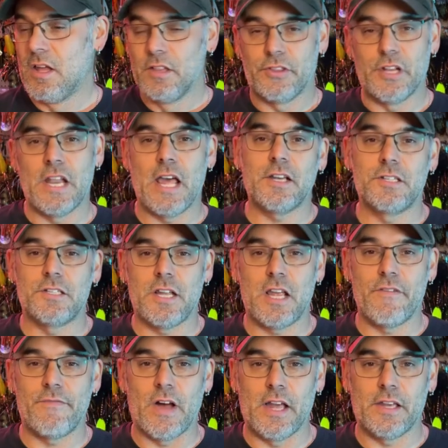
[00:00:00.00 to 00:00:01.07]
The next day,
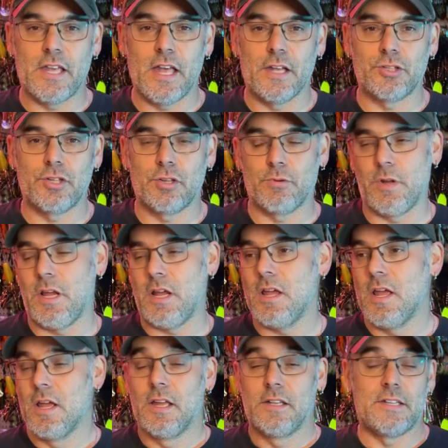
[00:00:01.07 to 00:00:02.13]
if I catch three,
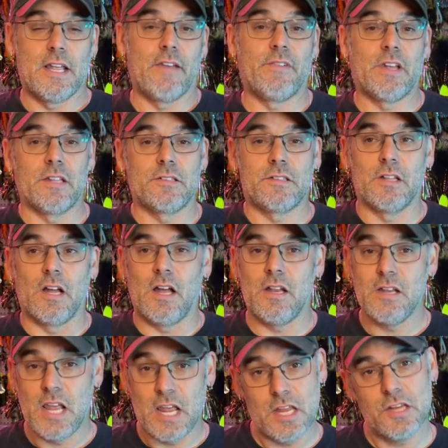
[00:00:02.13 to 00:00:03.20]
Dave gets none.
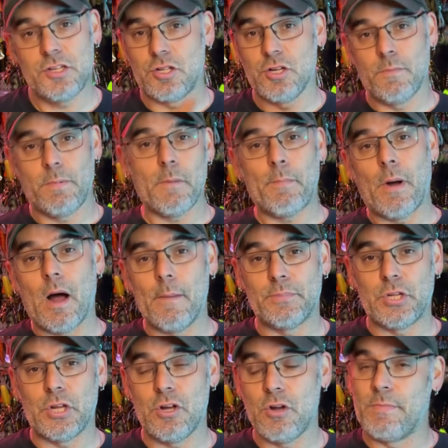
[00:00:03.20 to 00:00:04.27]
He's super pumped
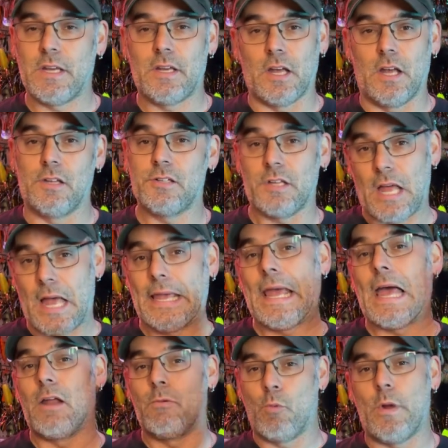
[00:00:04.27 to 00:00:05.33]
too because,
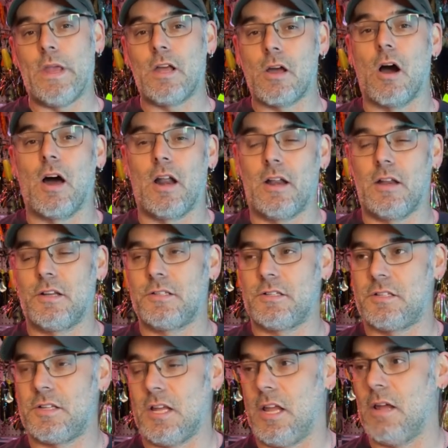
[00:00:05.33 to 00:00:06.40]
again, we caught it as a
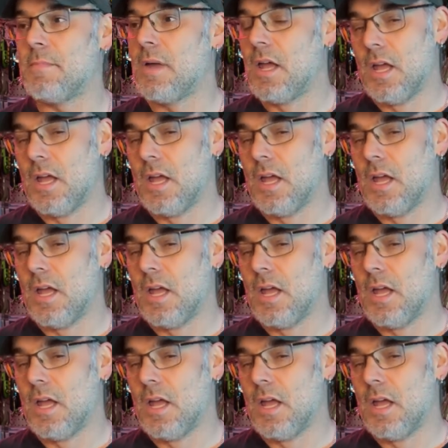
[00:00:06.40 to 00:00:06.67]
team.